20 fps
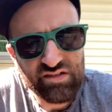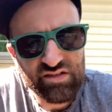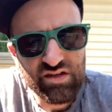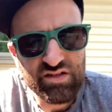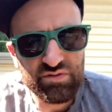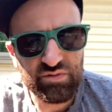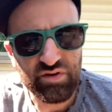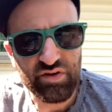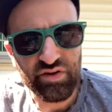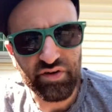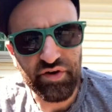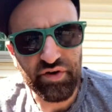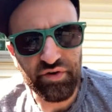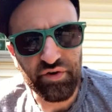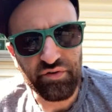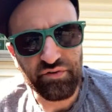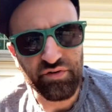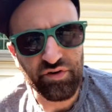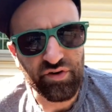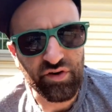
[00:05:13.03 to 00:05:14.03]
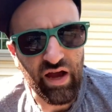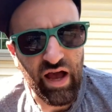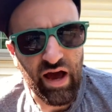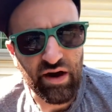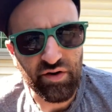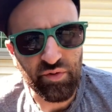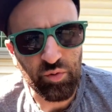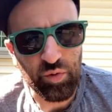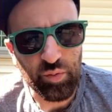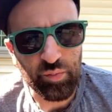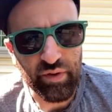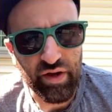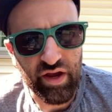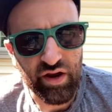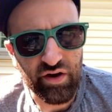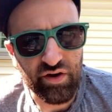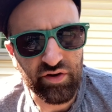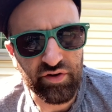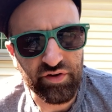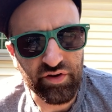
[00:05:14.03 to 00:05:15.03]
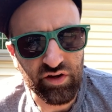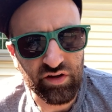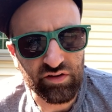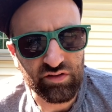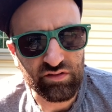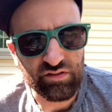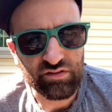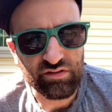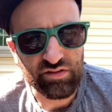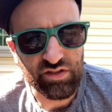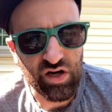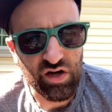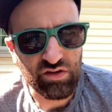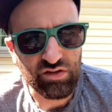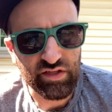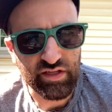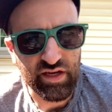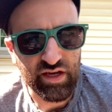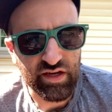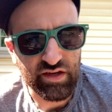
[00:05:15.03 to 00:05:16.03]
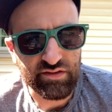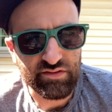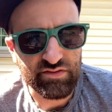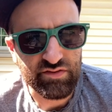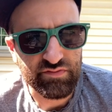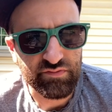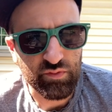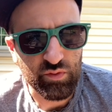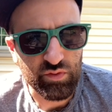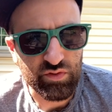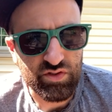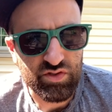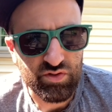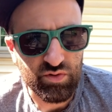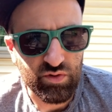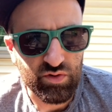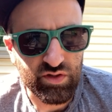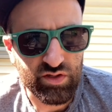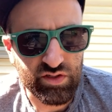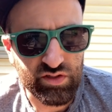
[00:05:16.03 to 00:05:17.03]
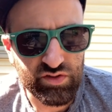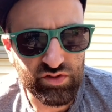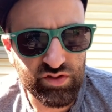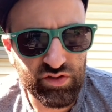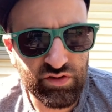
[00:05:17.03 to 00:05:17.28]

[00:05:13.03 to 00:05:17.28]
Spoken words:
just wanted to go over how to prepare your garlic heads for storage.